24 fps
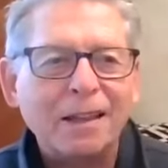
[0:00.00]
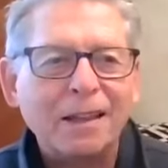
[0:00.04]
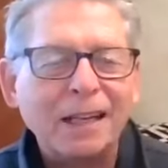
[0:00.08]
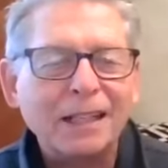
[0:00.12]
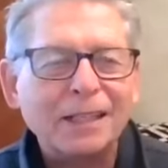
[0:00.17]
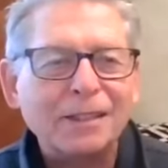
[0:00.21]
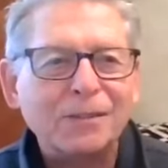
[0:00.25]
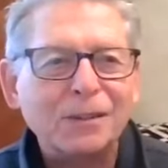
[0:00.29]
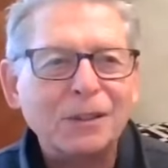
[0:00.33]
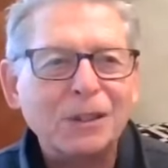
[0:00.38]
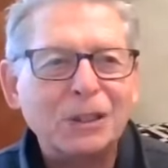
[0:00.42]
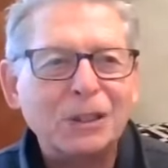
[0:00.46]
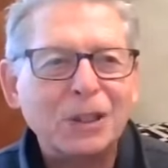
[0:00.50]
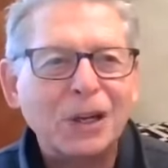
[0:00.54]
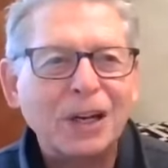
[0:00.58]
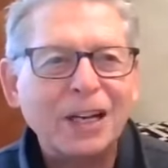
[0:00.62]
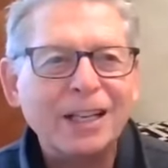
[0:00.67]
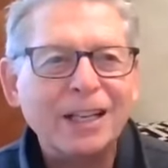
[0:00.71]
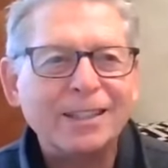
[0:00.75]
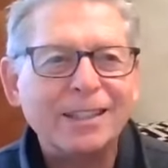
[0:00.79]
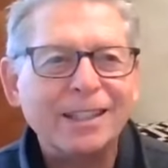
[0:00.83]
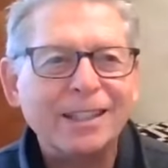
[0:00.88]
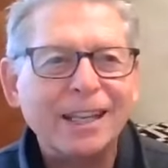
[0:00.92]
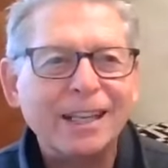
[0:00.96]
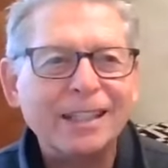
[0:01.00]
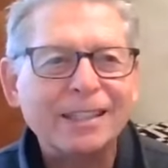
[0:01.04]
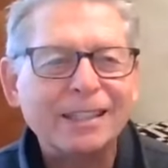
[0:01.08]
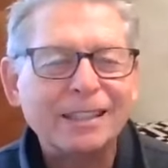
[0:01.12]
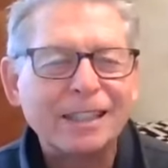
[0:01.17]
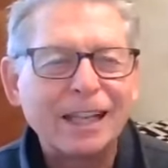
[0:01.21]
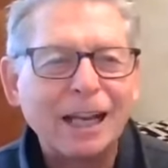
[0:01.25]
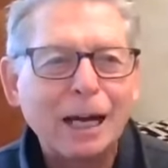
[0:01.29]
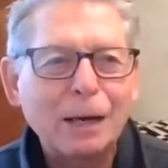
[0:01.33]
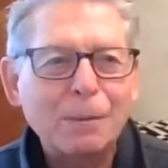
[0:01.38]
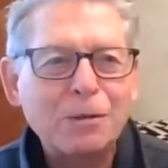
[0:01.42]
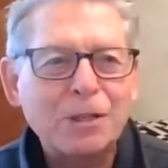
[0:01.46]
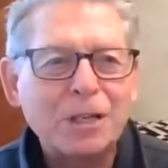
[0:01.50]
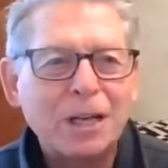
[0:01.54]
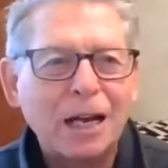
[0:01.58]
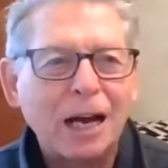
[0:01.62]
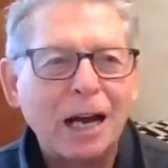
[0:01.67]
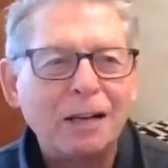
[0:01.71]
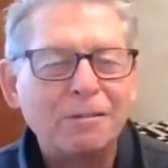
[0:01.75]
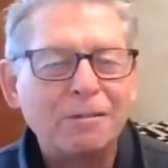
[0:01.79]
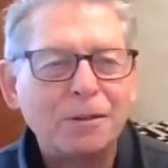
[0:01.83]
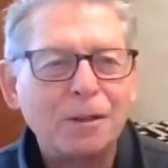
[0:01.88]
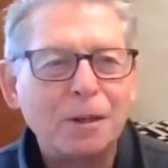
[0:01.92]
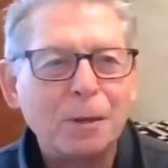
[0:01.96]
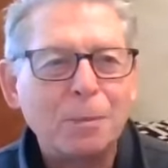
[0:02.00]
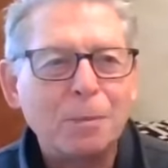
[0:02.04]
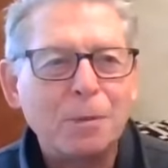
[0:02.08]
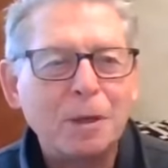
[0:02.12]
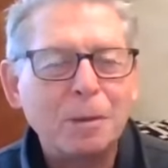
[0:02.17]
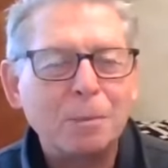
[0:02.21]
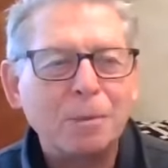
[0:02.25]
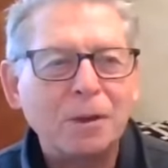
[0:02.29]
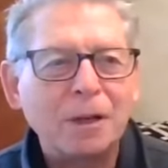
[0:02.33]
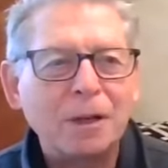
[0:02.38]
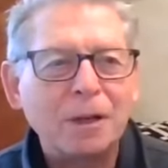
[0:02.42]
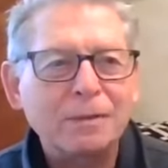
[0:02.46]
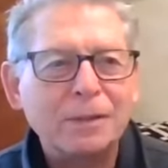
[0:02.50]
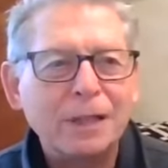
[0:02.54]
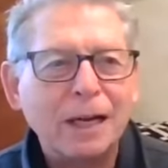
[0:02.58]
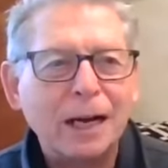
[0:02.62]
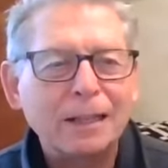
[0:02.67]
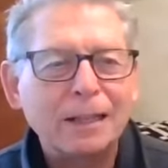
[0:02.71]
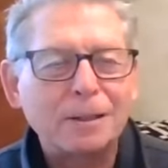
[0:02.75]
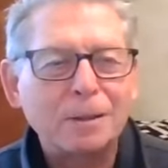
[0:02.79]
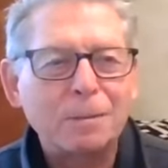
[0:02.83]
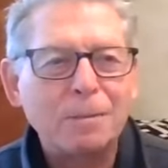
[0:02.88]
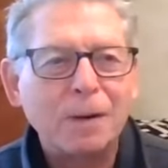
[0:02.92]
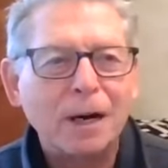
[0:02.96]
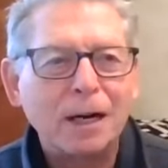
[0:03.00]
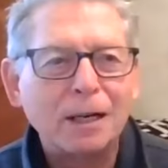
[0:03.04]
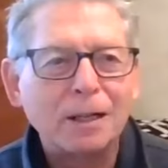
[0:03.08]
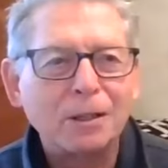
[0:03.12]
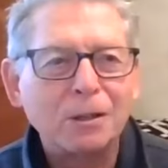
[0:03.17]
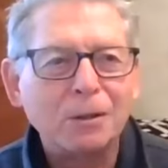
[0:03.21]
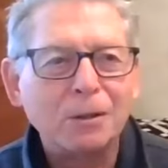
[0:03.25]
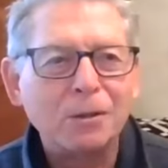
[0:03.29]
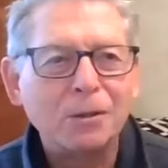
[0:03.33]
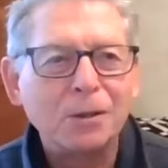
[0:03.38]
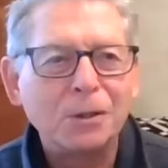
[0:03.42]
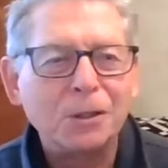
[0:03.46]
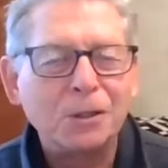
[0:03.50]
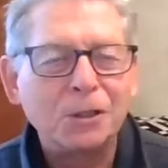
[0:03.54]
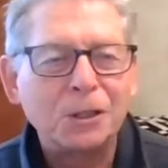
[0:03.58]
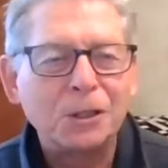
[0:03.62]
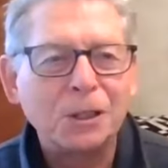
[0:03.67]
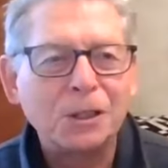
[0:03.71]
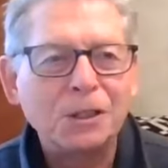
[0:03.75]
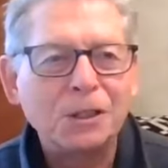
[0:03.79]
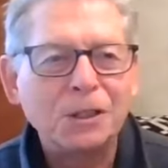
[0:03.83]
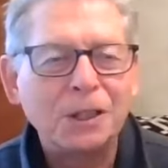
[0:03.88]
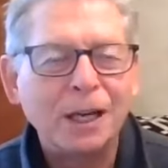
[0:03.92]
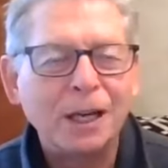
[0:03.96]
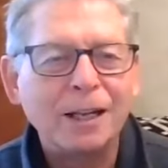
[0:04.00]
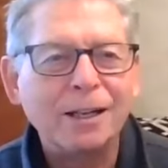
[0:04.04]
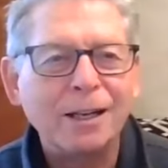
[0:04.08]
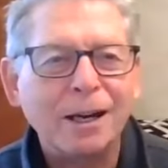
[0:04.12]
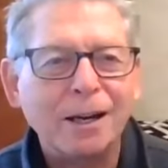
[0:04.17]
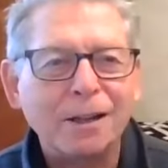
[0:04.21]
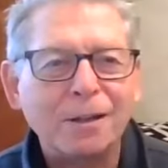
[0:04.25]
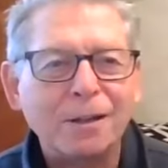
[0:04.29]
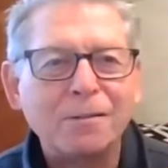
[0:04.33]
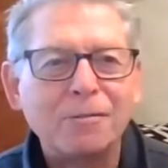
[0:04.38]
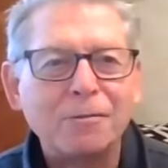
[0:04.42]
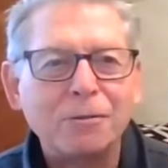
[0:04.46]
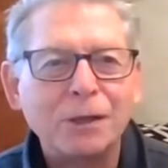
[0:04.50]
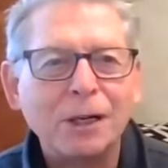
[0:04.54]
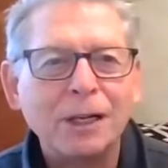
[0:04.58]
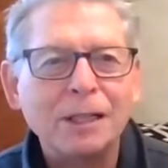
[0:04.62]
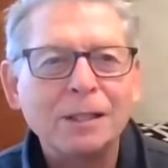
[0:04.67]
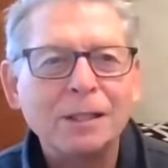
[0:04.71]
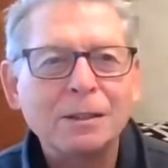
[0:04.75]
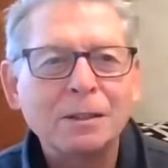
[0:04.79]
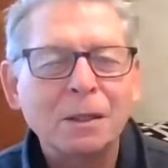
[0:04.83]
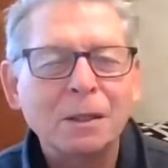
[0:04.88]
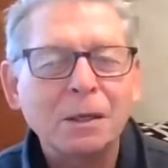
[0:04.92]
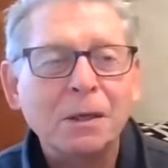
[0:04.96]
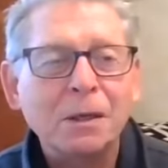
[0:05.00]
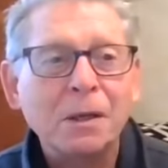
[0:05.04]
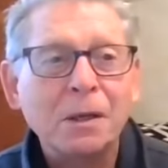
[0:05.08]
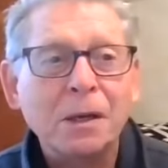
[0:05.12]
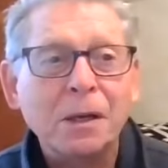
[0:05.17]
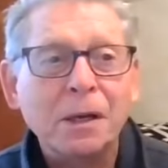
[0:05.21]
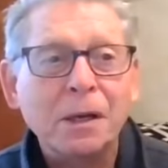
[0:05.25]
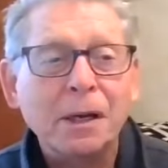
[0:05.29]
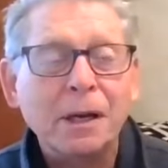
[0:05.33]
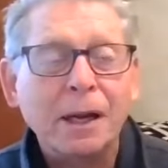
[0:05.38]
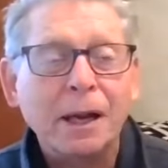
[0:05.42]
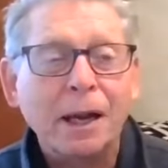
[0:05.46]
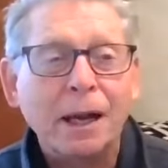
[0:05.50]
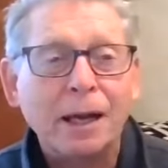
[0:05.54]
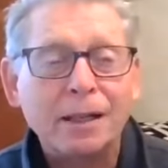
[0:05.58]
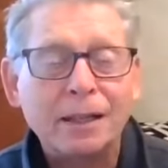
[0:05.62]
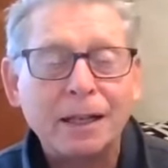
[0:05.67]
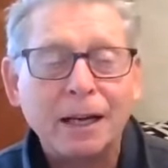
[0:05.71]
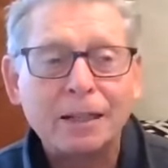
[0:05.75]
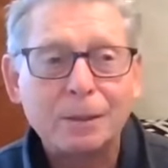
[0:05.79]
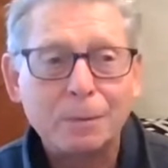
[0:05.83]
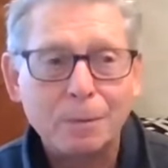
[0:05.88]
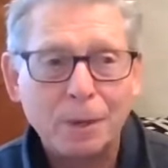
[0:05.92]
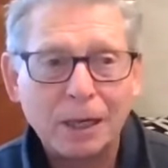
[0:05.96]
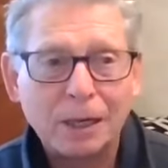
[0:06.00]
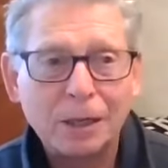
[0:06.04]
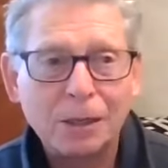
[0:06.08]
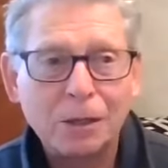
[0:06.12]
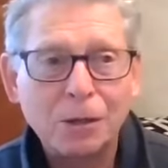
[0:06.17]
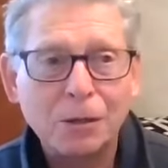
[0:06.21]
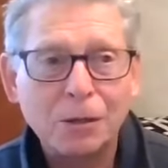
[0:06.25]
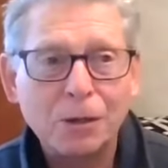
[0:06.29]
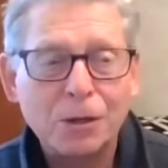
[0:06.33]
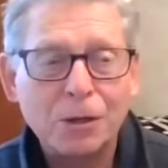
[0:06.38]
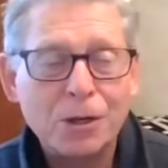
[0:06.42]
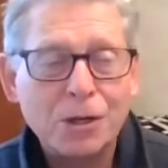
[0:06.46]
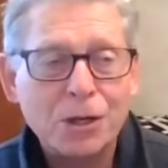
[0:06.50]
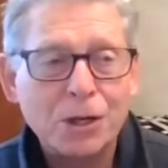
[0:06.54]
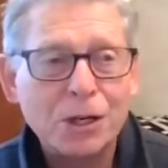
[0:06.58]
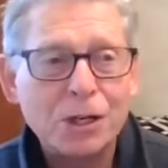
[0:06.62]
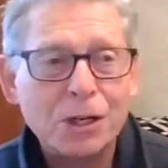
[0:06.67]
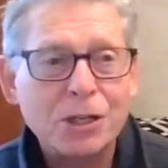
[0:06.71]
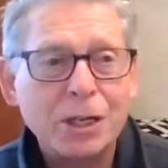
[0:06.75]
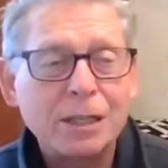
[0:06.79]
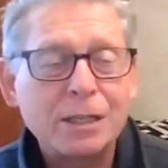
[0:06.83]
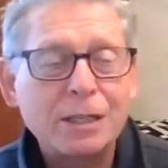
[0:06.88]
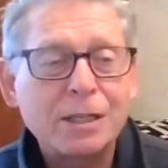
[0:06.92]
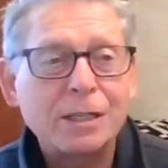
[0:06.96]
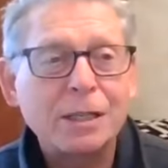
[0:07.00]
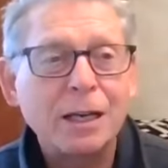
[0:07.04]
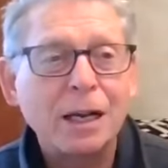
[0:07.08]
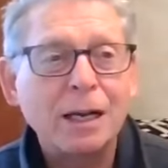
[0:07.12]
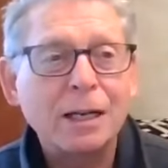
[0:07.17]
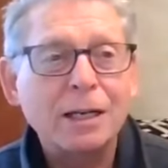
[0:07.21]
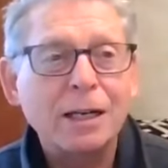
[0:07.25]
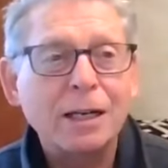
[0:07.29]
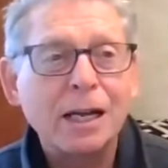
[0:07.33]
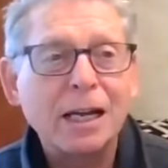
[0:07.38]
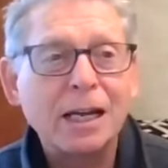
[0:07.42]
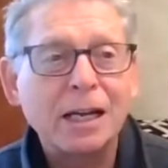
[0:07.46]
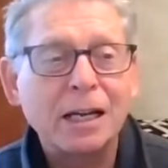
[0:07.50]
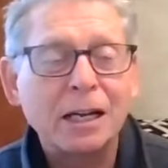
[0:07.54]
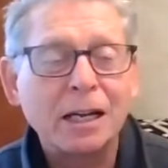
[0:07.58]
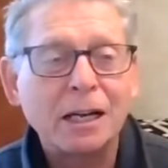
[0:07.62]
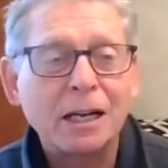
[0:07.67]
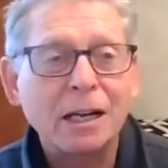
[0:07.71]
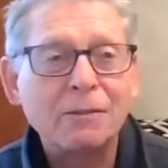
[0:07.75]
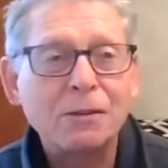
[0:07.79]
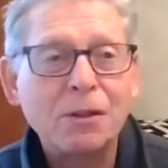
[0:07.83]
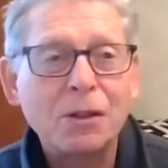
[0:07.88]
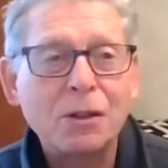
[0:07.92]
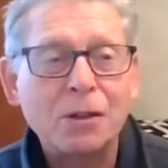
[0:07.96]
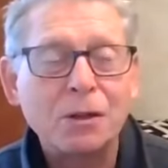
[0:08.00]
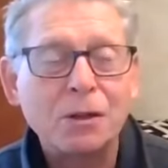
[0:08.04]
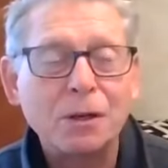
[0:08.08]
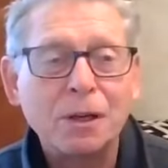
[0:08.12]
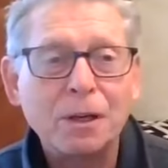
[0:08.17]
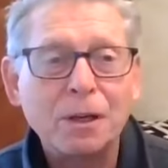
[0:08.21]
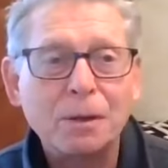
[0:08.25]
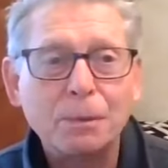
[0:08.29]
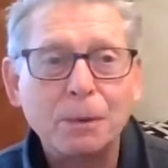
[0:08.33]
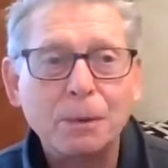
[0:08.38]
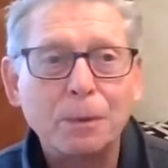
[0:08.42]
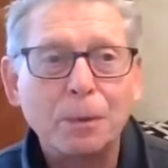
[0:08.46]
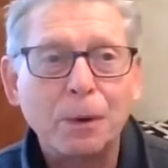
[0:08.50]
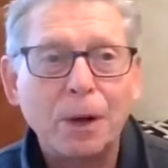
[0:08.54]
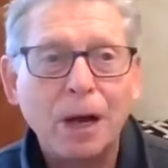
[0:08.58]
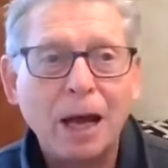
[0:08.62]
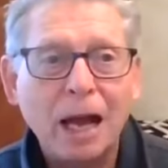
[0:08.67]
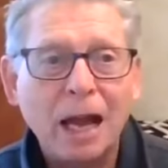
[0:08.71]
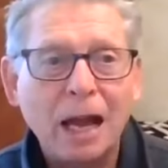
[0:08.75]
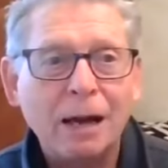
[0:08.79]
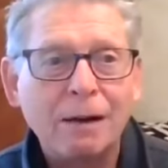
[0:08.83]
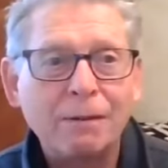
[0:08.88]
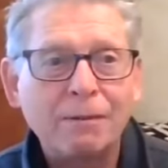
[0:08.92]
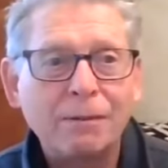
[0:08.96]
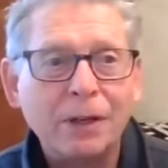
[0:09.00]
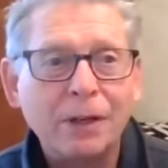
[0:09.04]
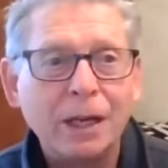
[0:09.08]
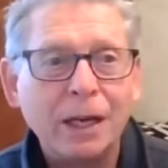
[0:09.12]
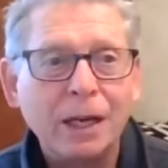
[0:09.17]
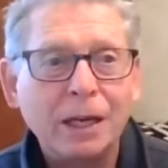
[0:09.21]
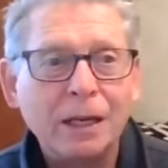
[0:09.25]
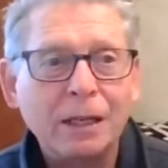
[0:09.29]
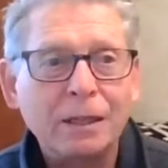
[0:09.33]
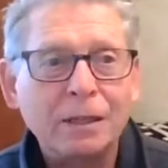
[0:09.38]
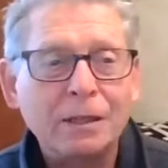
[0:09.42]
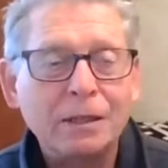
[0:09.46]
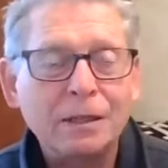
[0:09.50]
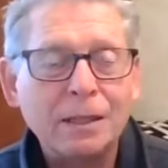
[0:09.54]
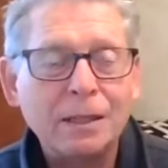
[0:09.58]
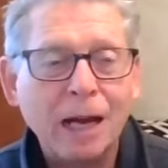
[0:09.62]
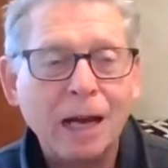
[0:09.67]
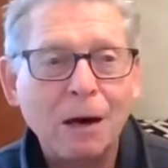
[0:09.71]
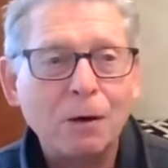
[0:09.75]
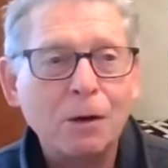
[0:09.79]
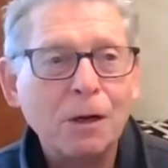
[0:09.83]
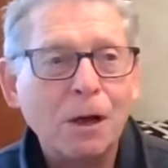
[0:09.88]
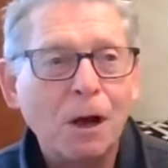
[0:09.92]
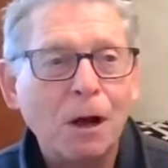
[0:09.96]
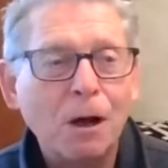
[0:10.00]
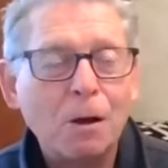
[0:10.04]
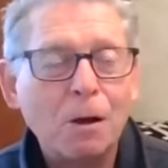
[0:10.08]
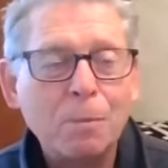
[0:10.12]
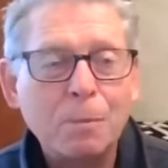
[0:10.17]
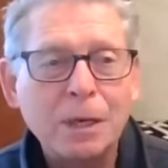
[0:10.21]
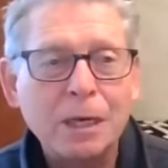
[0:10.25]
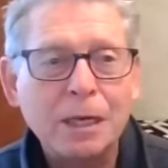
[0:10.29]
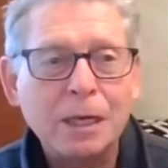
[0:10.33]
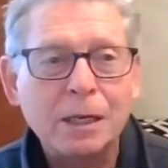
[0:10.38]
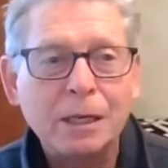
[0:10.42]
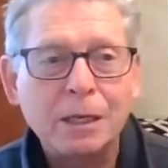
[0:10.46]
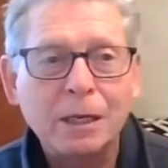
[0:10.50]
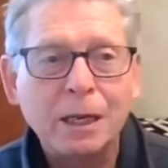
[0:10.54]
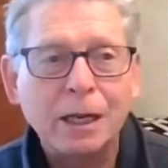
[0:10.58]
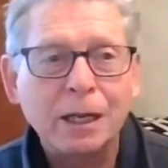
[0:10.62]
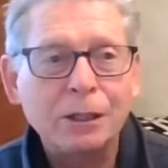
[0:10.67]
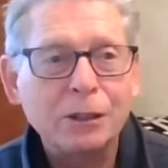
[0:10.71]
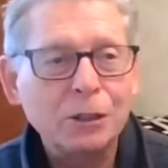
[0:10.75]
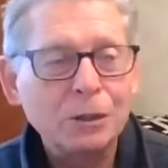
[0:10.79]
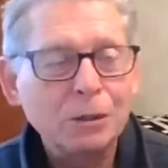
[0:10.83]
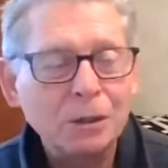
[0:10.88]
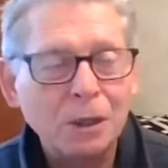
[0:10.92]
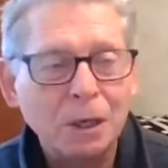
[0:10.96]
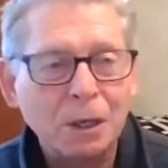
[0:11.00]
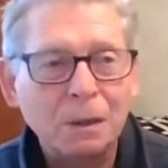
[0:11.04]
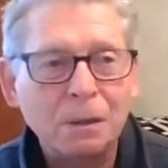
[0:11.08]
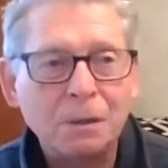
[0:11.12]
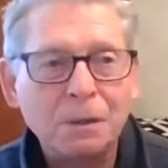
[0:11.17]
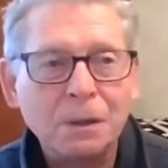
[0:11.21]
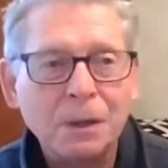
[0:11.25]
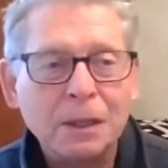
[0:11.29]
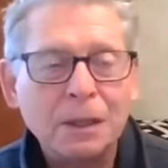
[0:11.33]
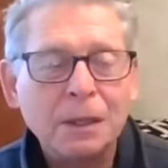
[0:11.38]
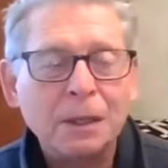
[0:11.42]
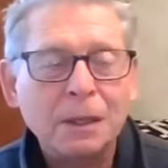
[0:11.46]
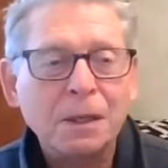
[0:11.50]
Thanks for joining today's snapshot for the people of Dr. Martin Luther Church and other friends. At Dr. Martin Luther Church on Sunday at 11:30, we will have a town hall meeting, as you know,